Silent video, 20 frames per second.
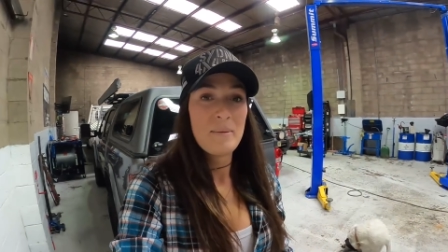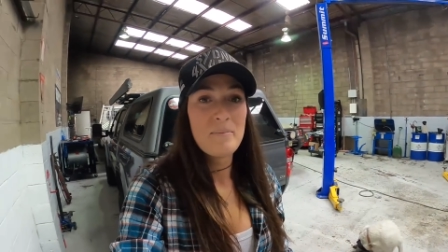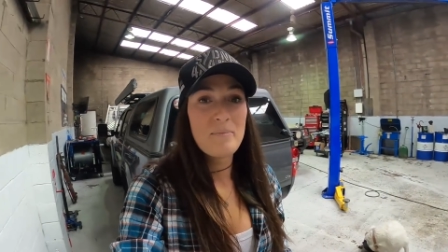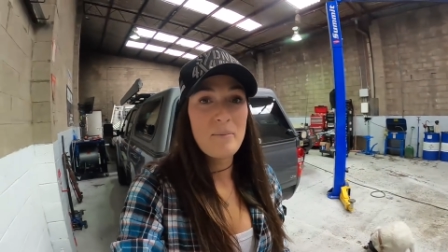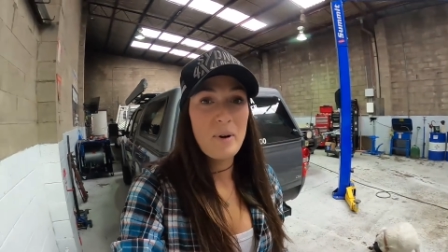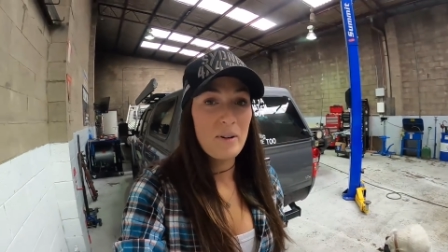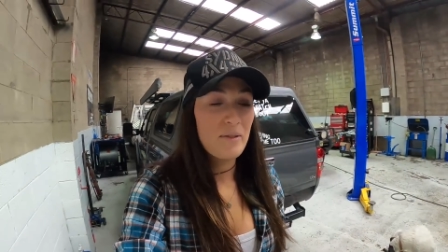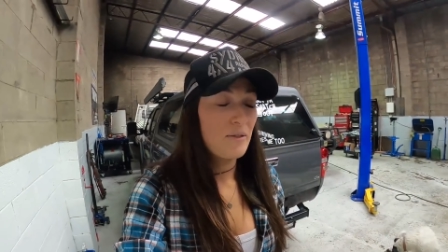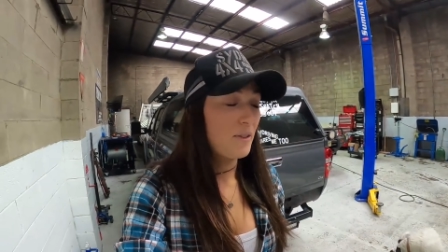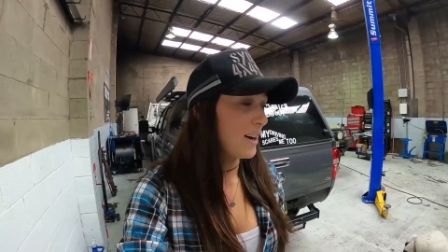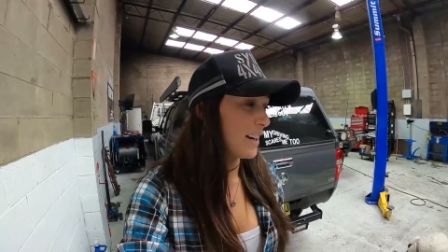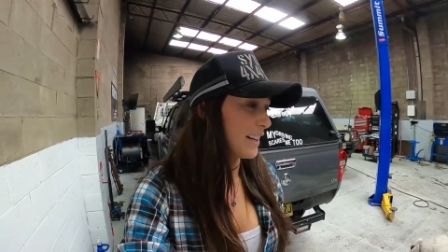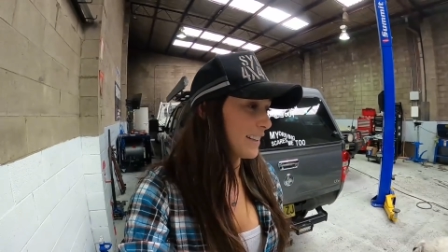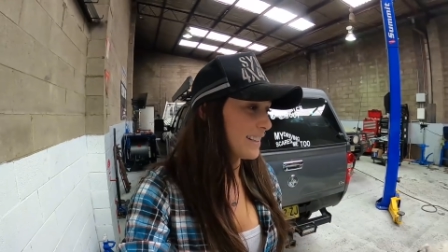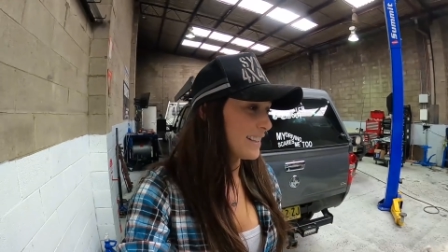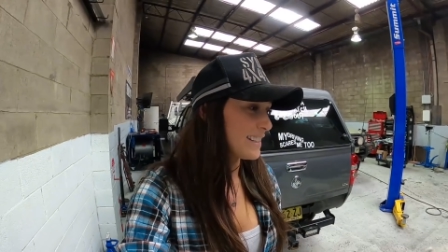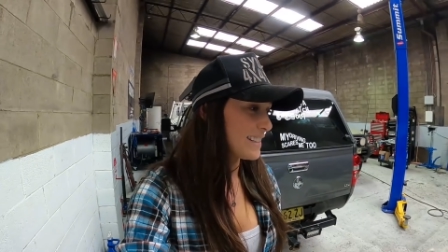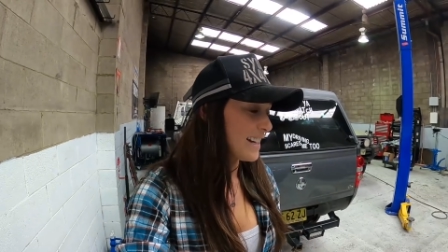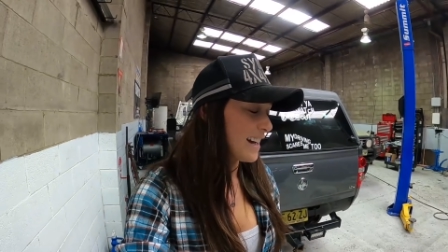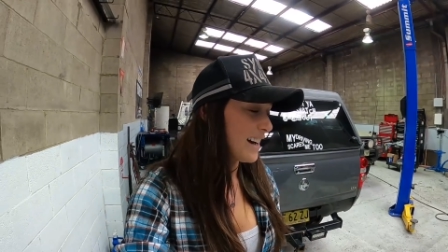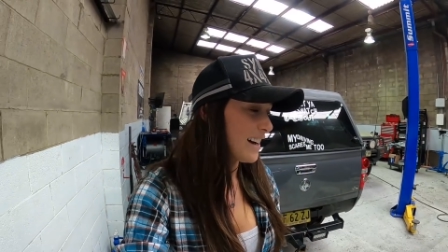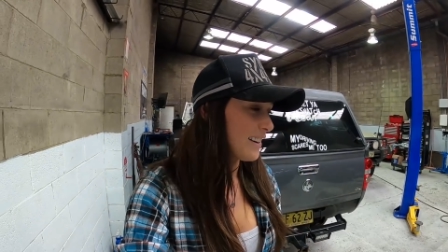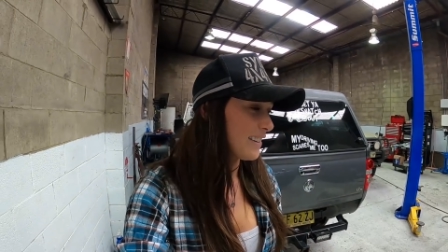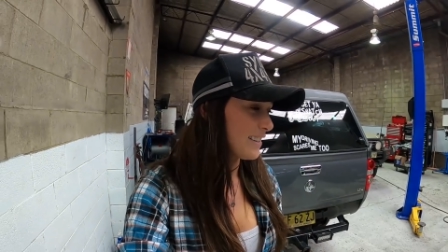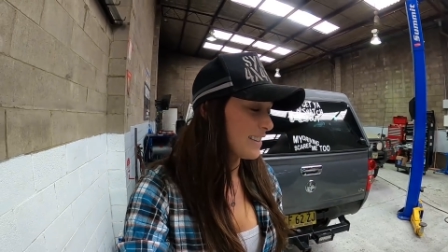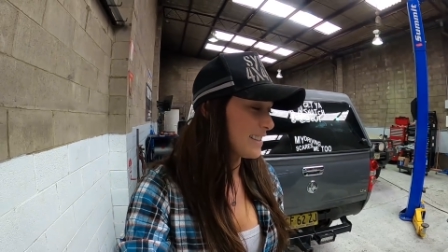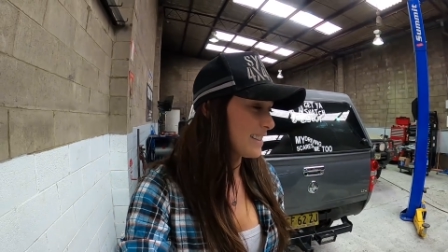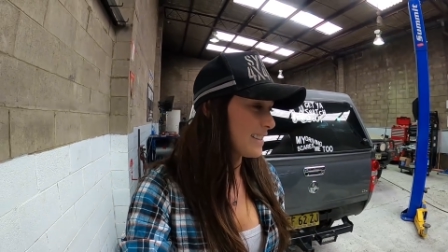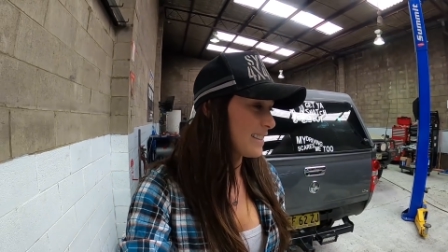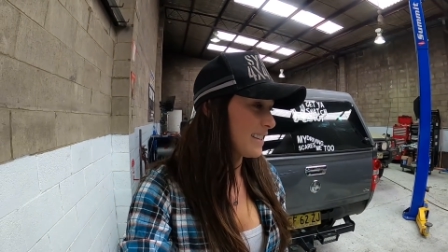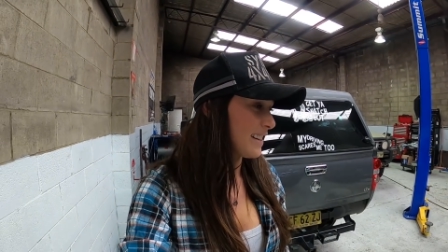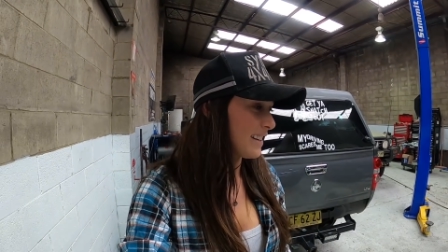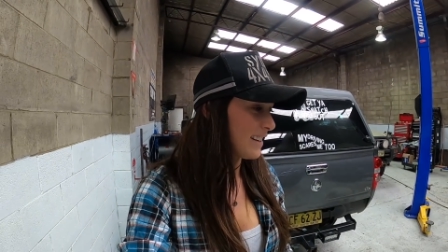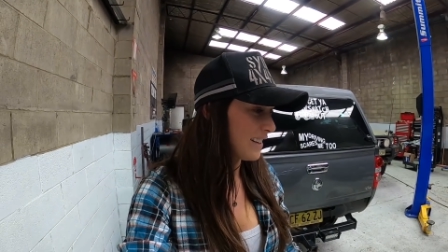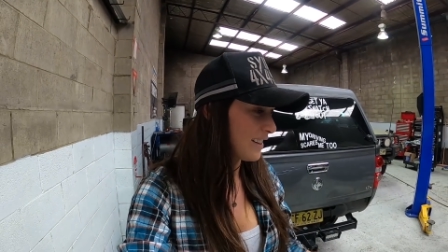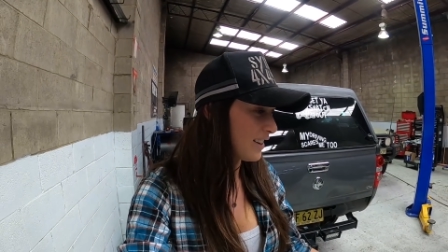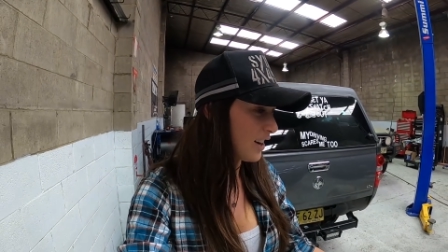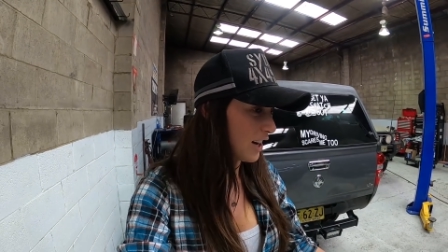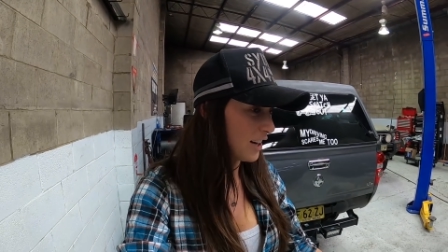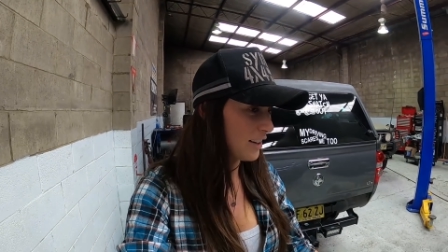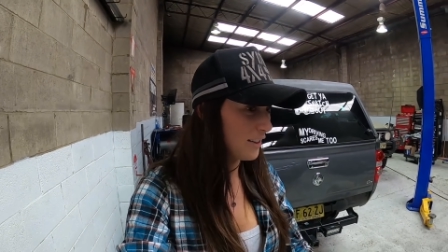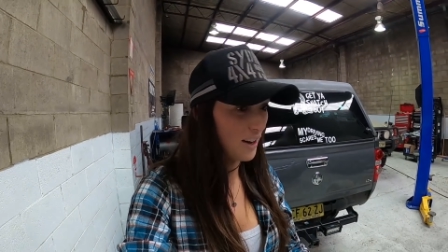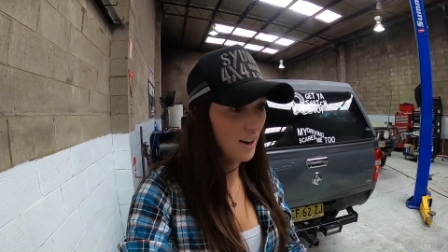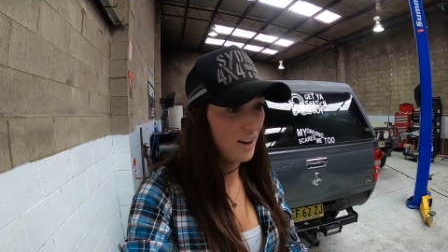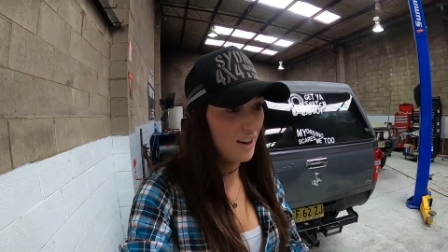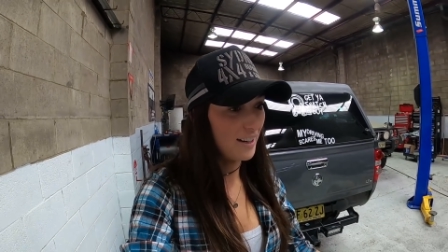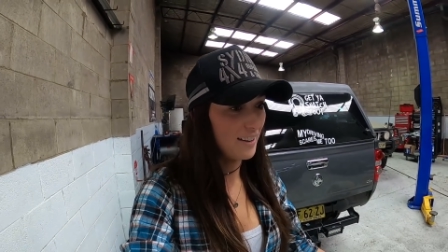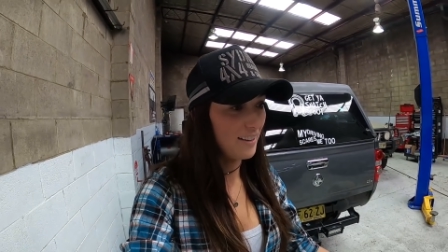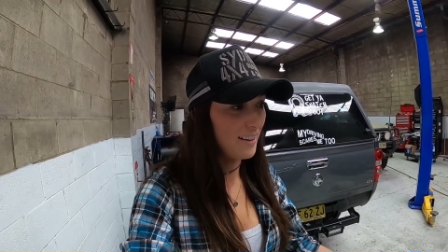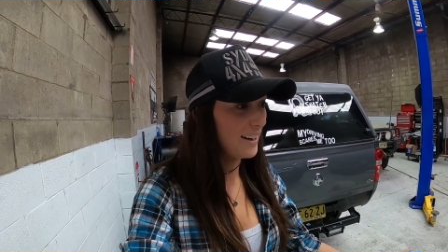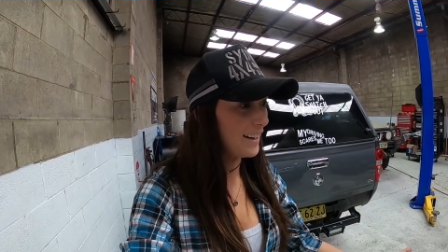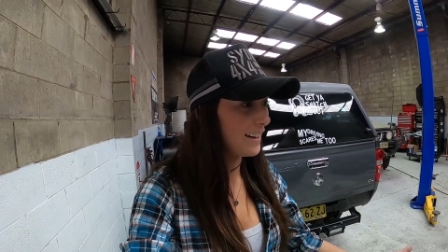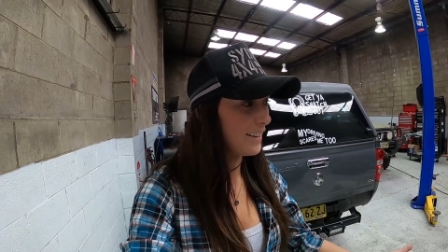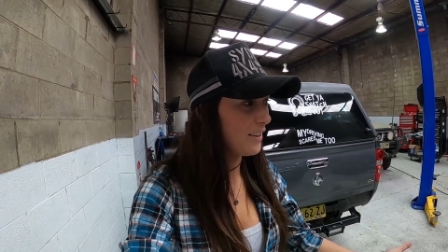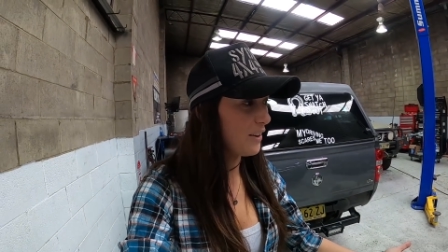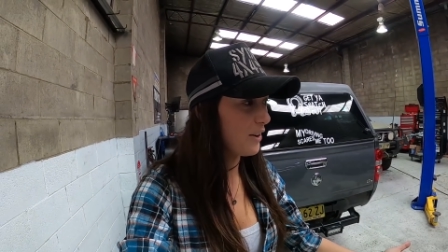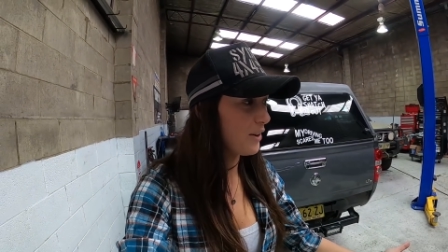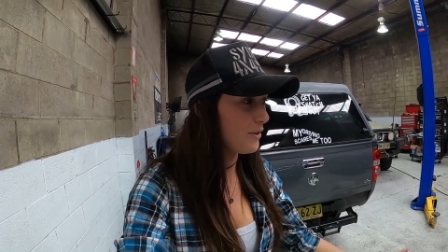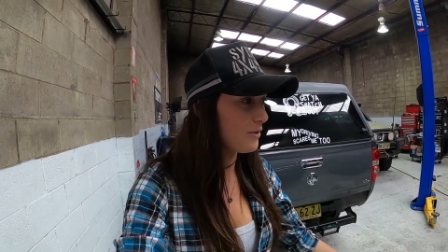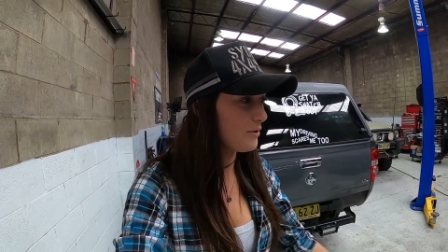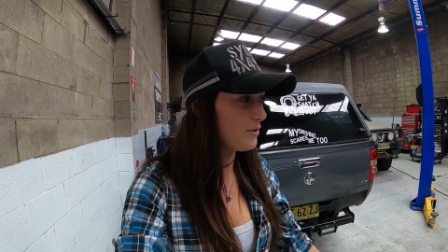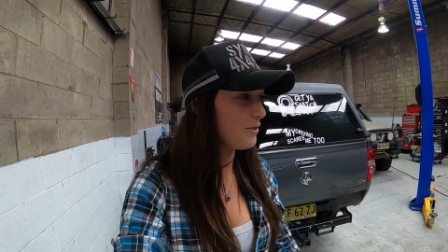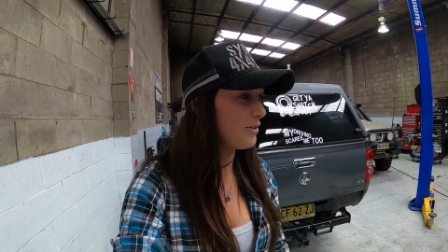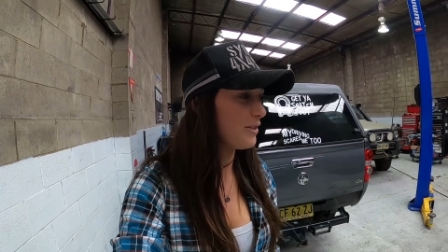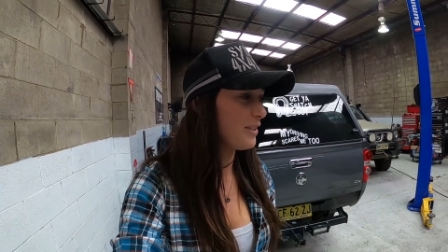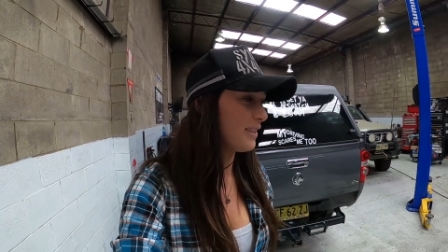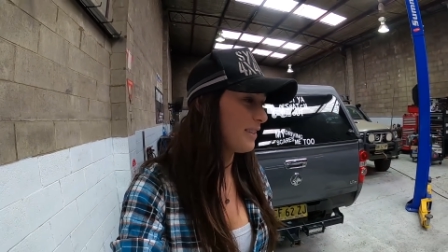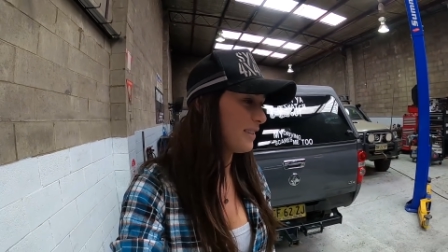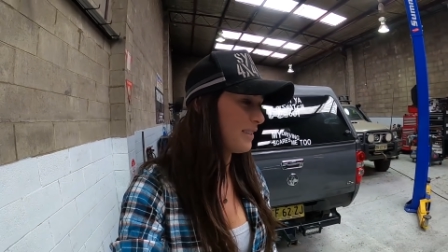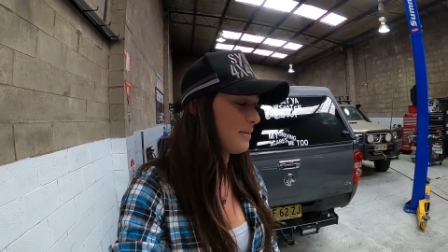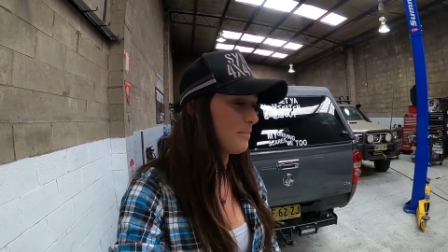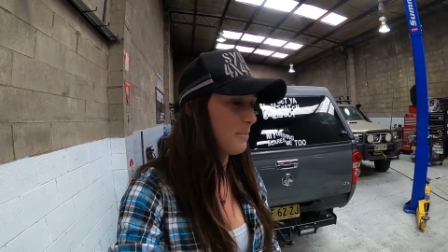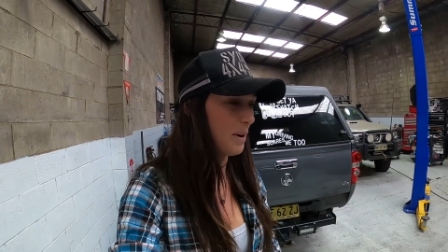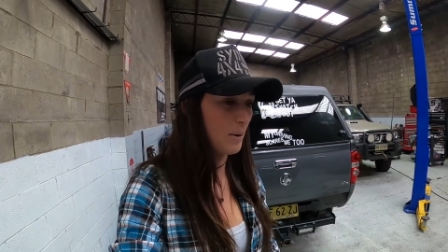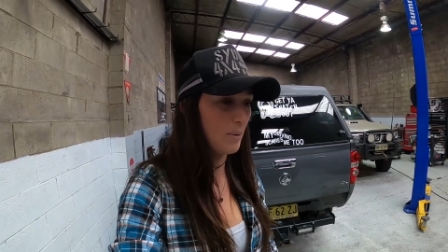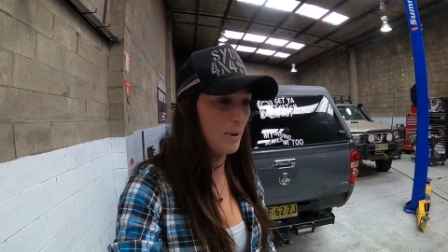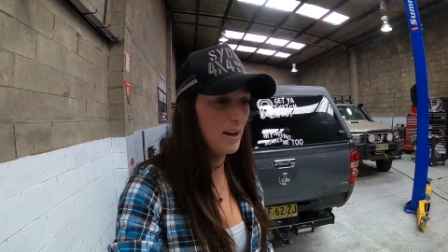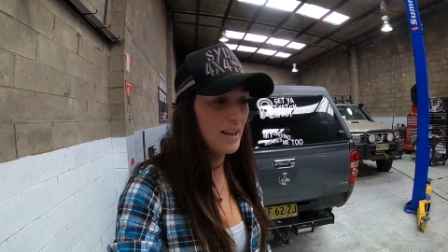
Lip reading: modifying this car is kind of the highlight of my